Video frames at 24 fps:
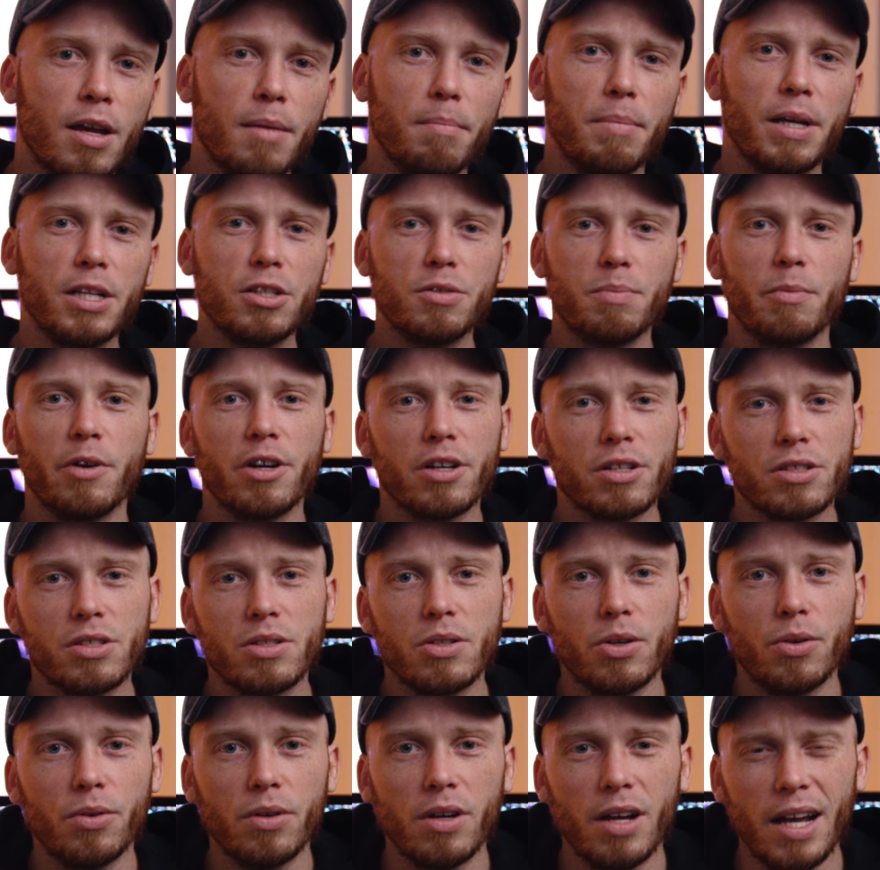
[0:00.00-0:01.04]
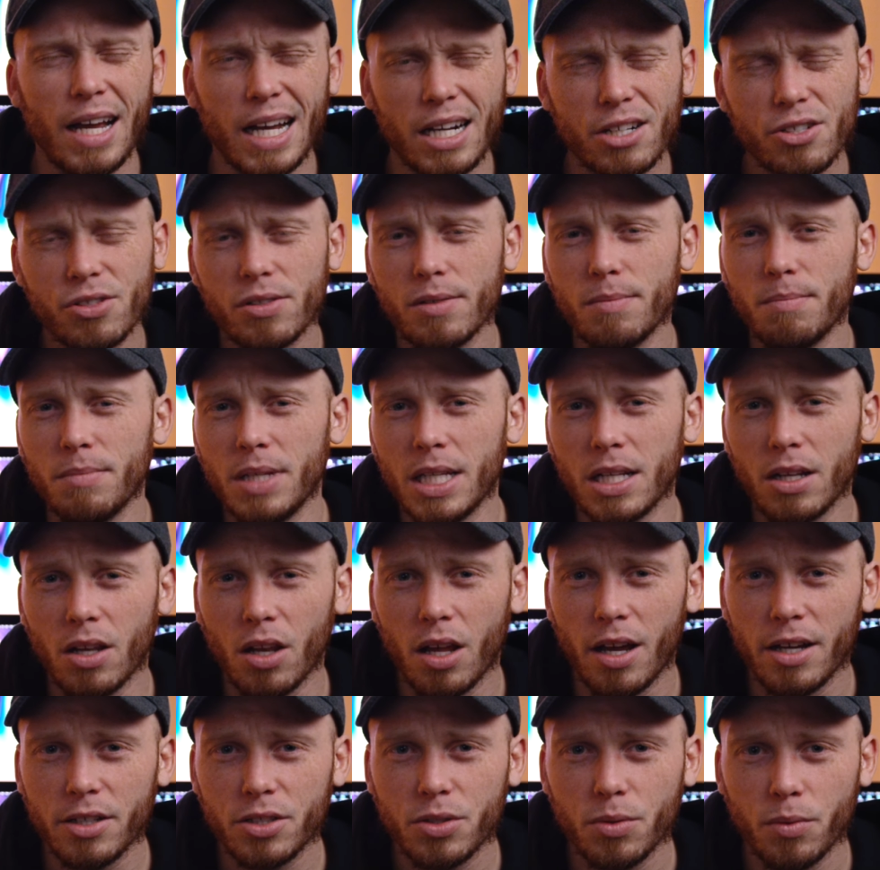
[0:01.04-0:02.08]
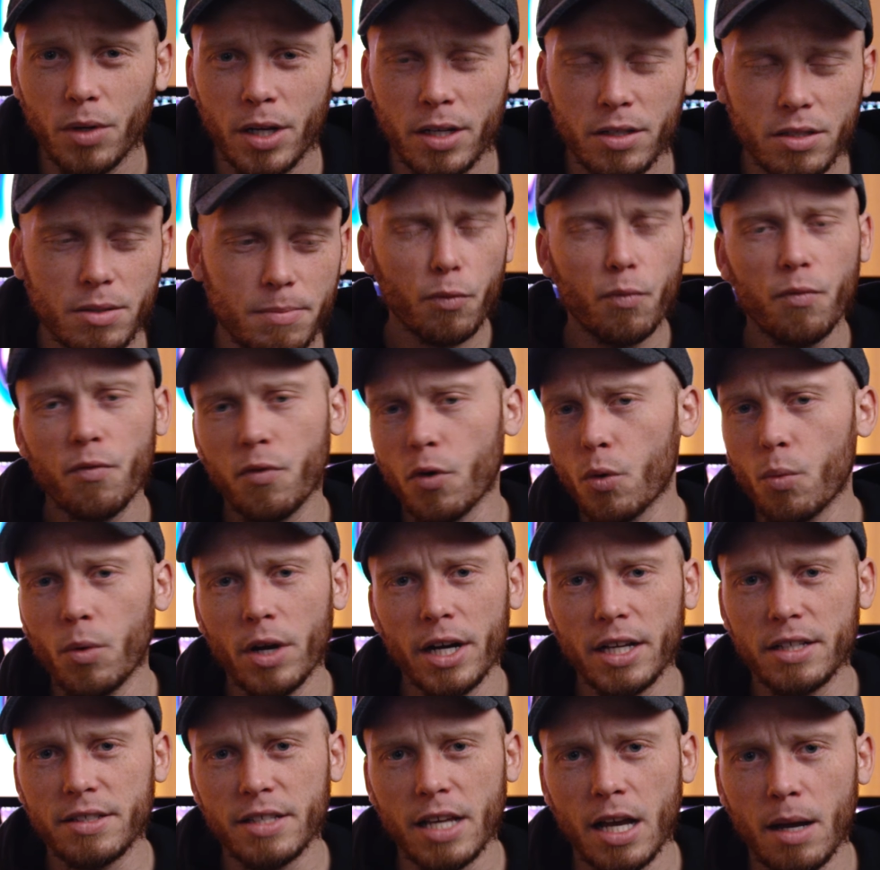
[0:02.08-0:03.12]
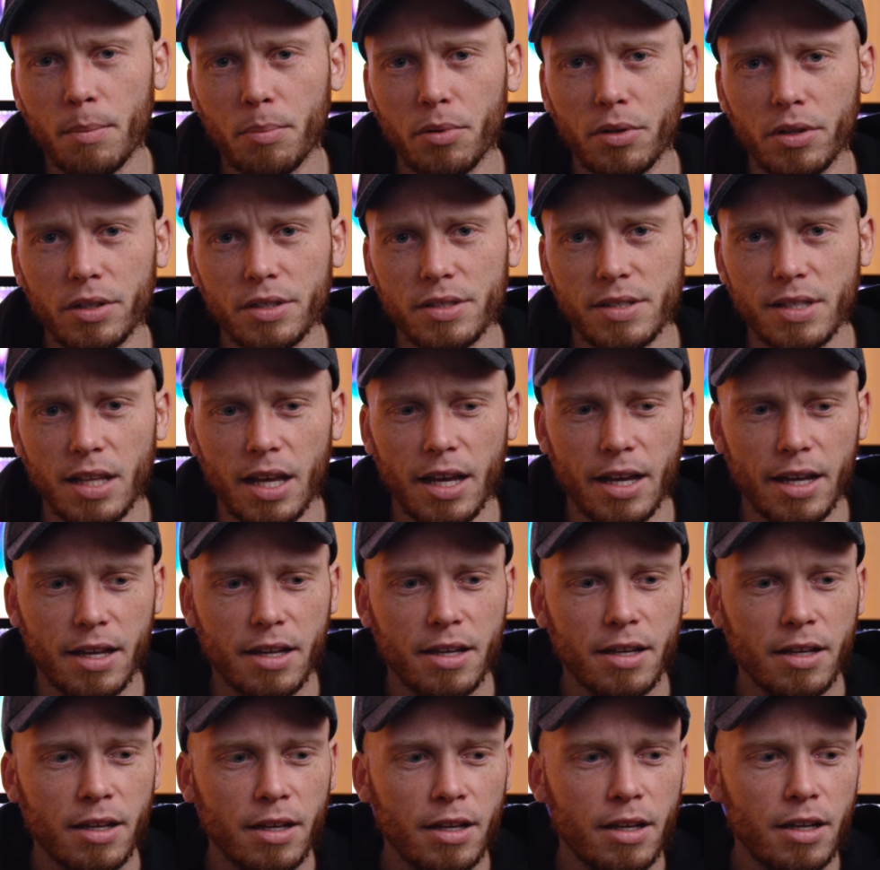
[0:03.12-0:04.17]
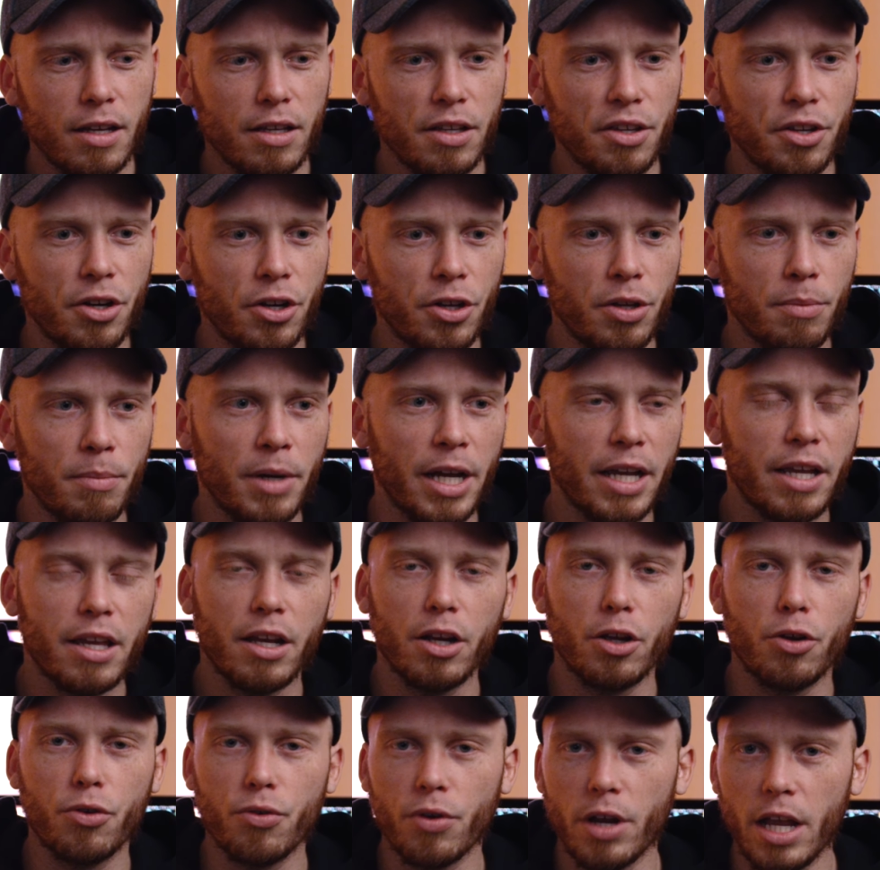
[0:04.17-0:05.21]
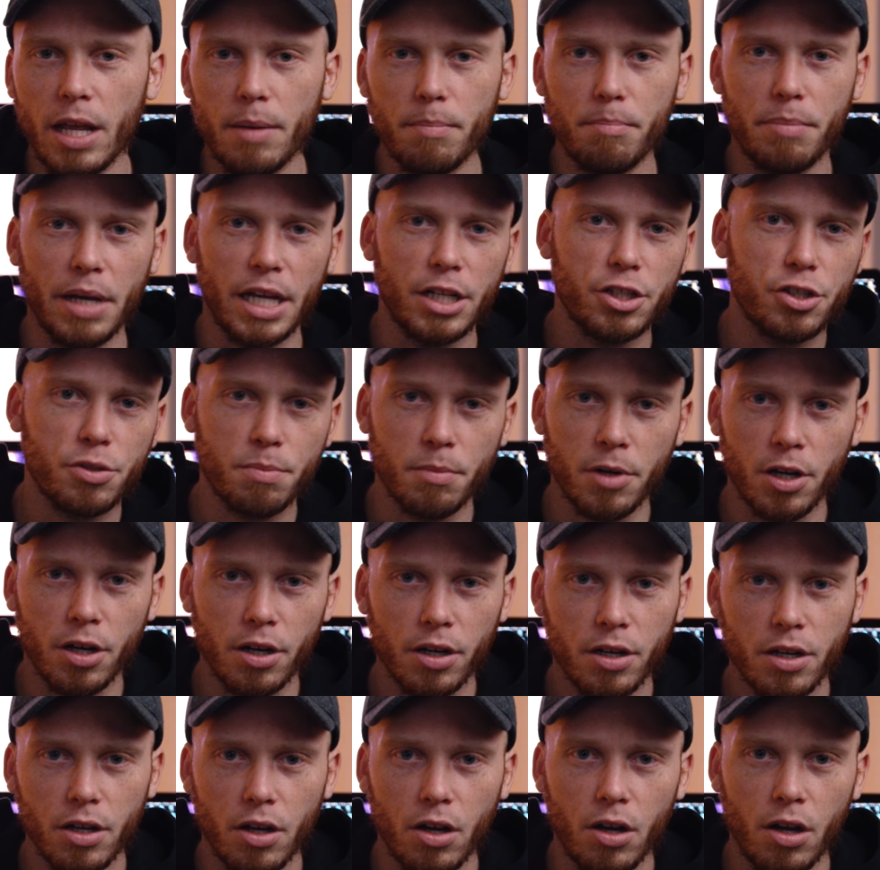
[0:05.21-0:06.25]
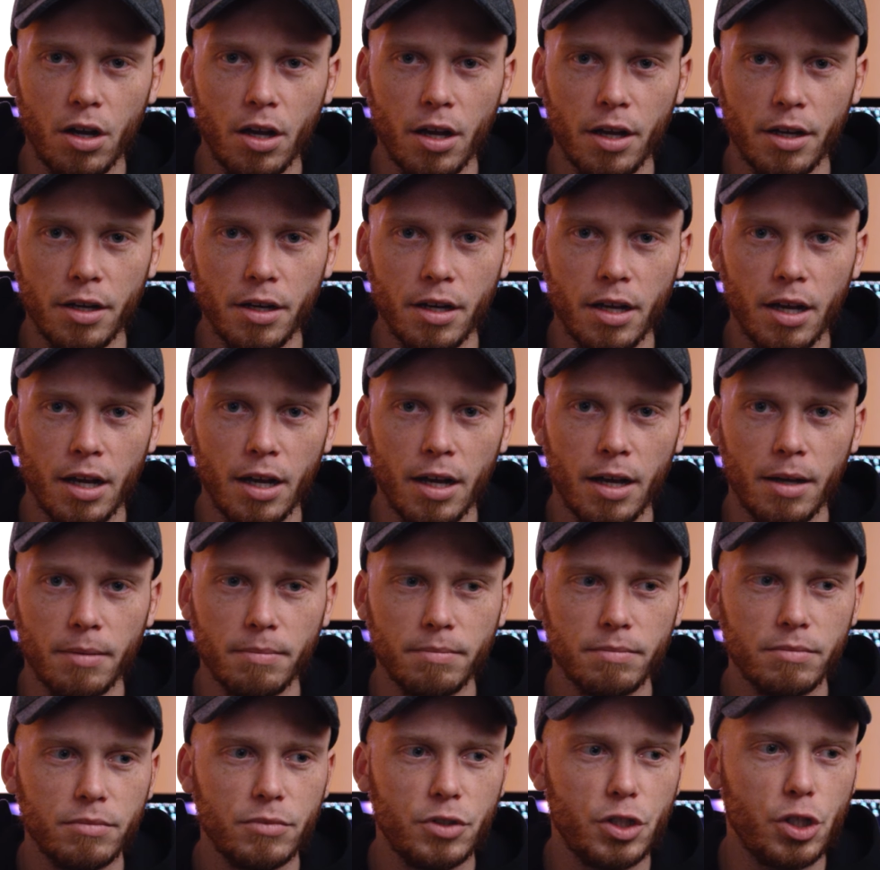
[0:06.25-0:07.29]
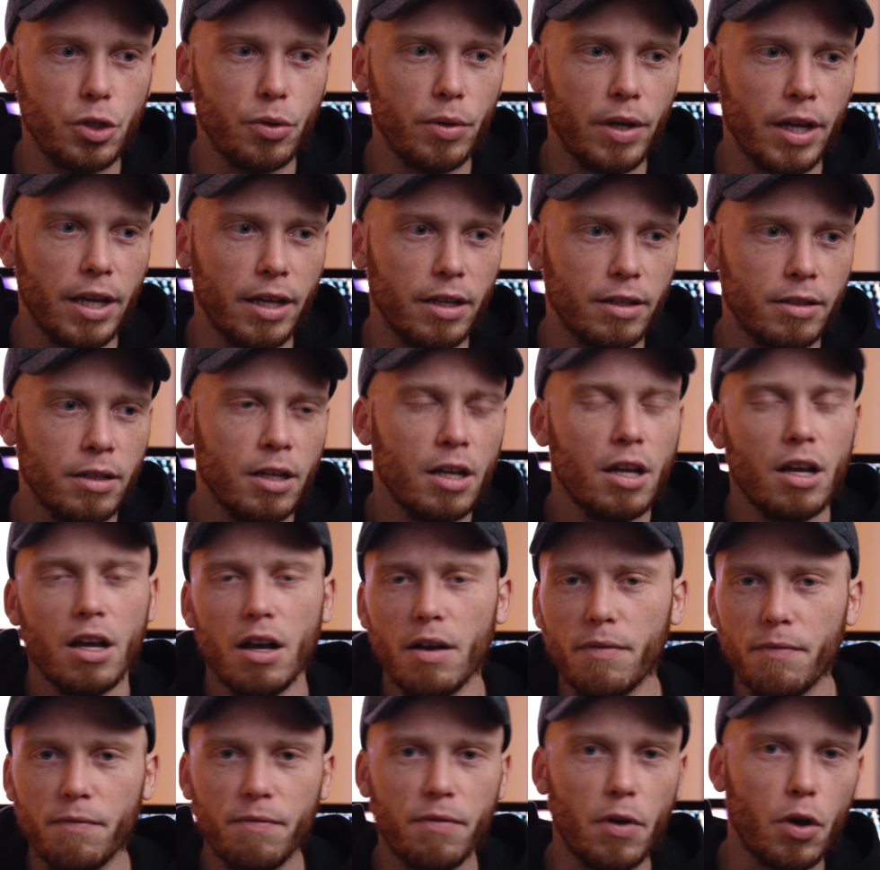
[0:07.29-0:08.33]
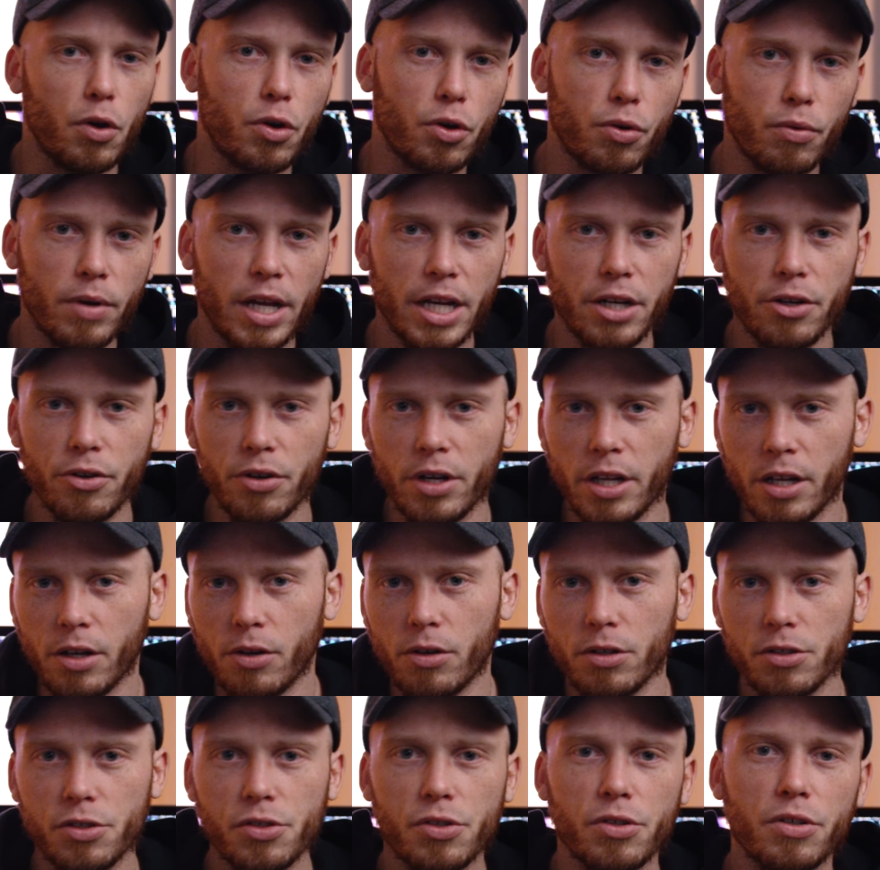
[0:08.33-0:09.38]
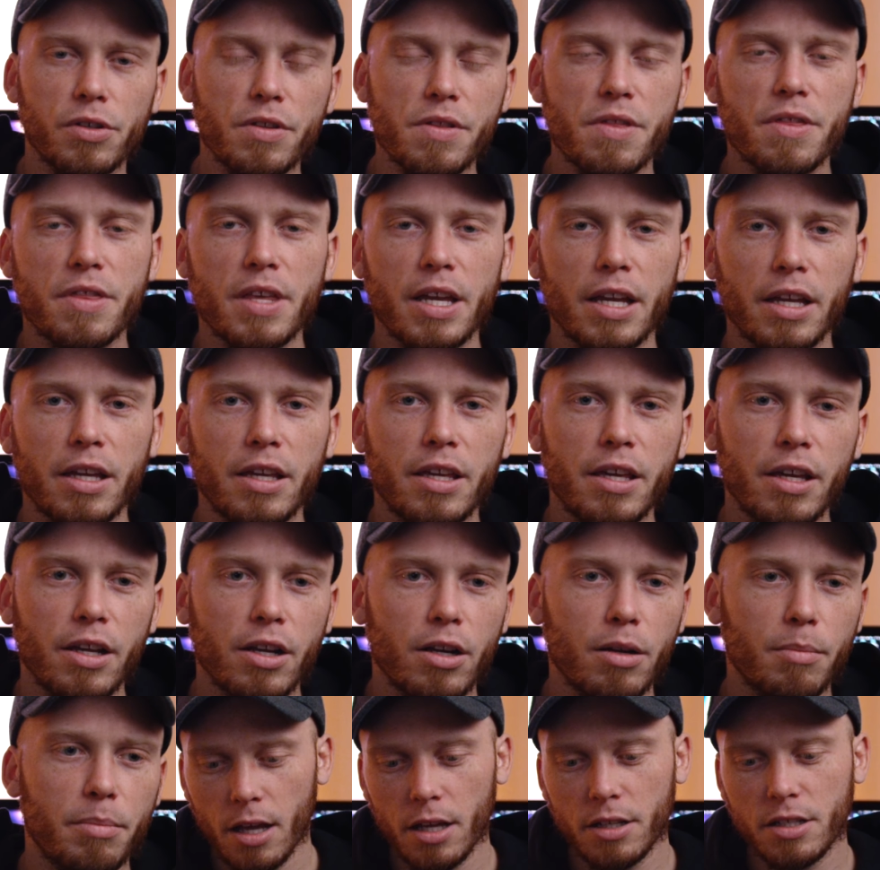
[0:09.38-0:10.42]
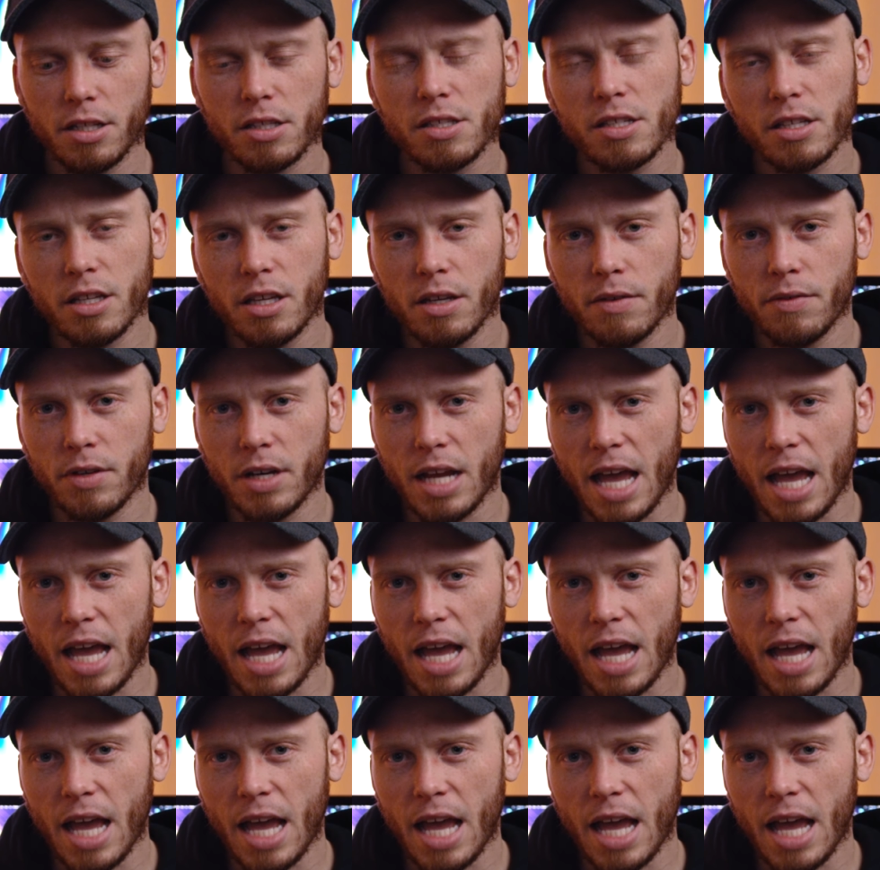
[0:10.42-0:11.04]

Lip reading: Benchmarks don't actually mean a lot to us. For one example is like, you might get a great benchmark on doing a photo rendering or a certain thing here. It doesn't give an